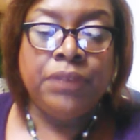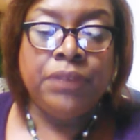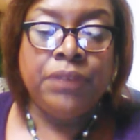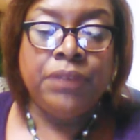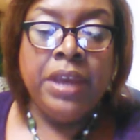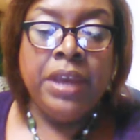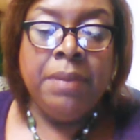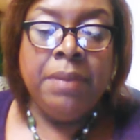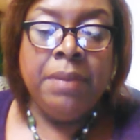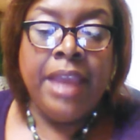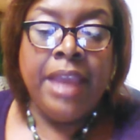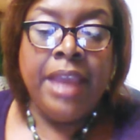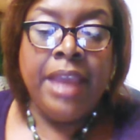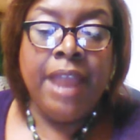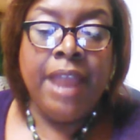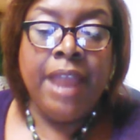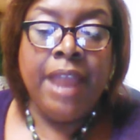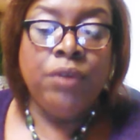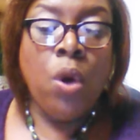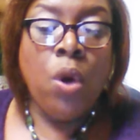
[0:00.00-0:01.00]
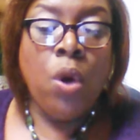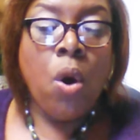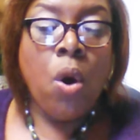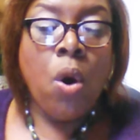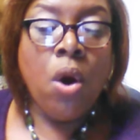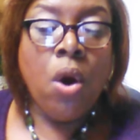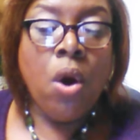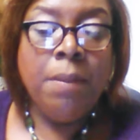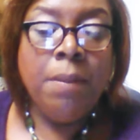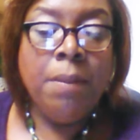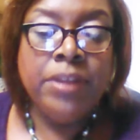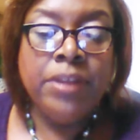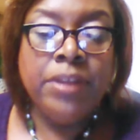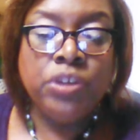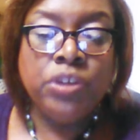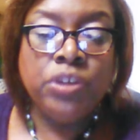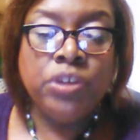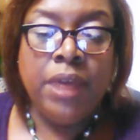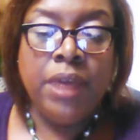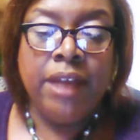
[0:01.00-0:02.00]
Behavioral or mental
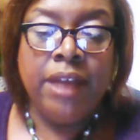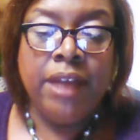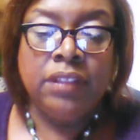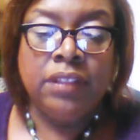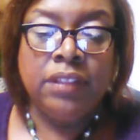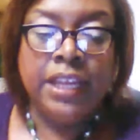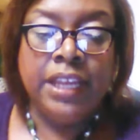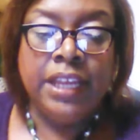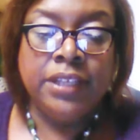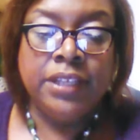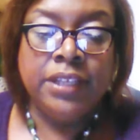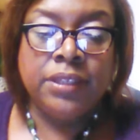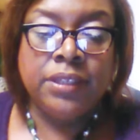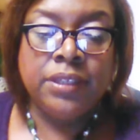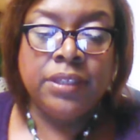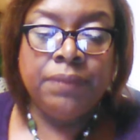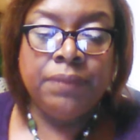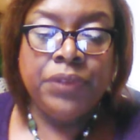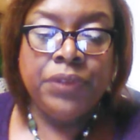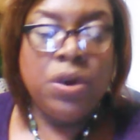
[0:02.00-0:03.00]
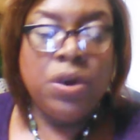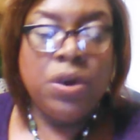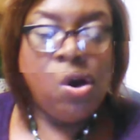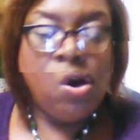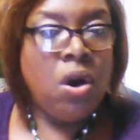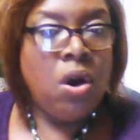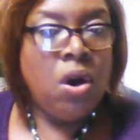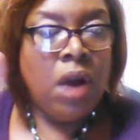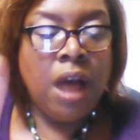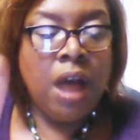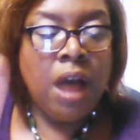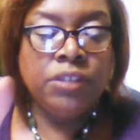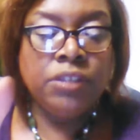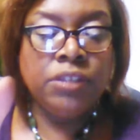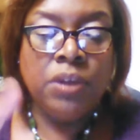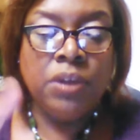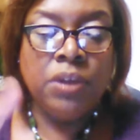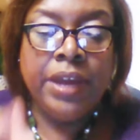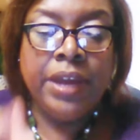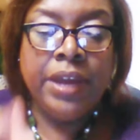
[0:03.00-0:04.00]
health needs are also
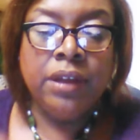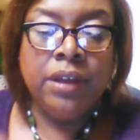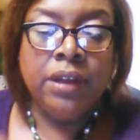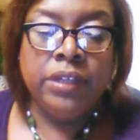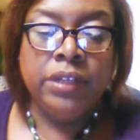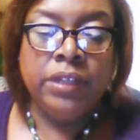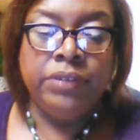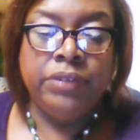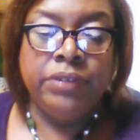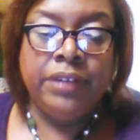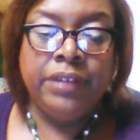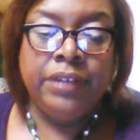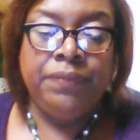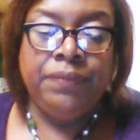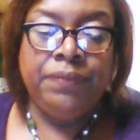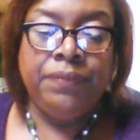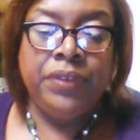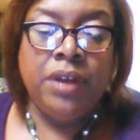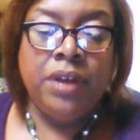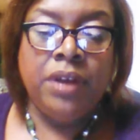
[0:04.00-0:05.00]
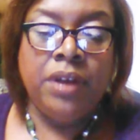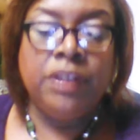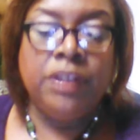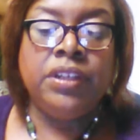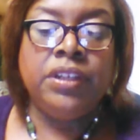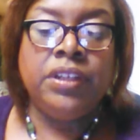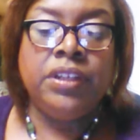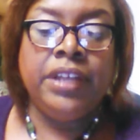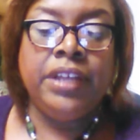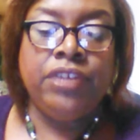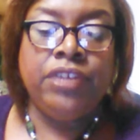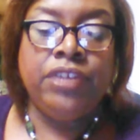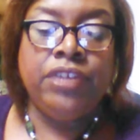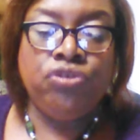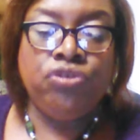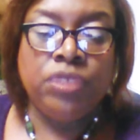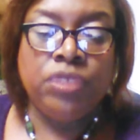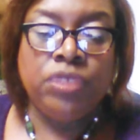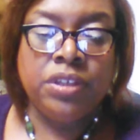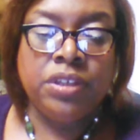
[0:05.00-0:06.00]
included under the
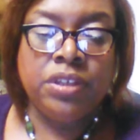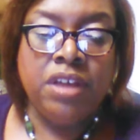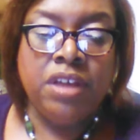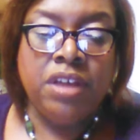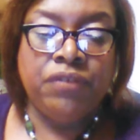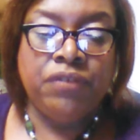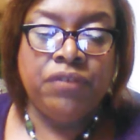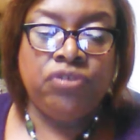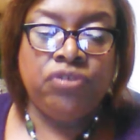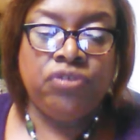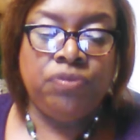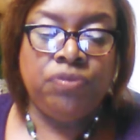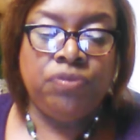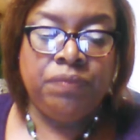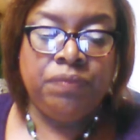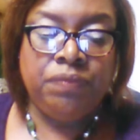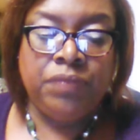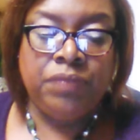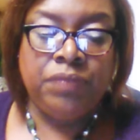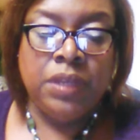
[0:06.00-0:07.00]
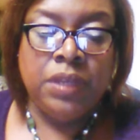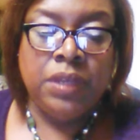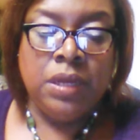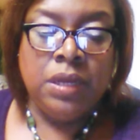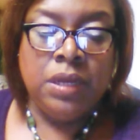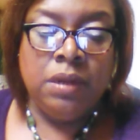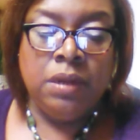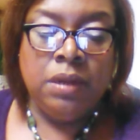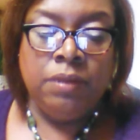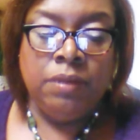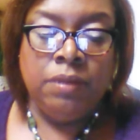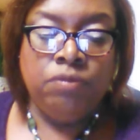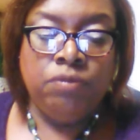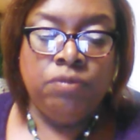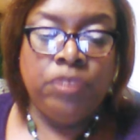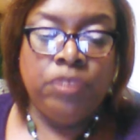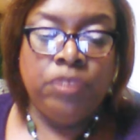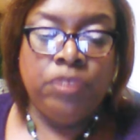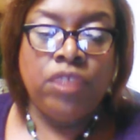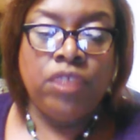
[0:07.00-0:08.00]
insurance coverage. Make
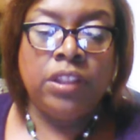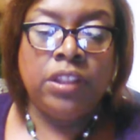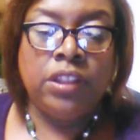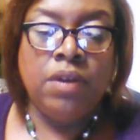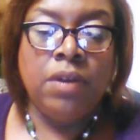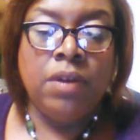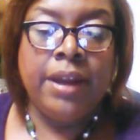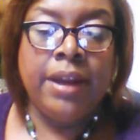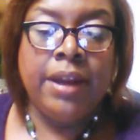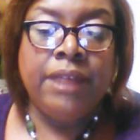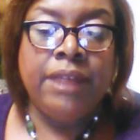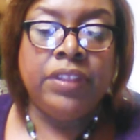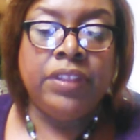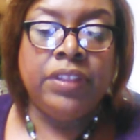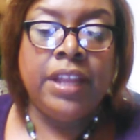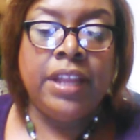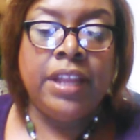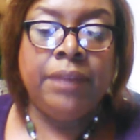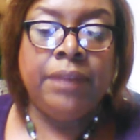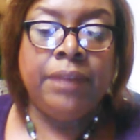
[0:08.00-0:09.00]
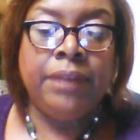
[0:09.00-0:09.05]
sure I throw out everything.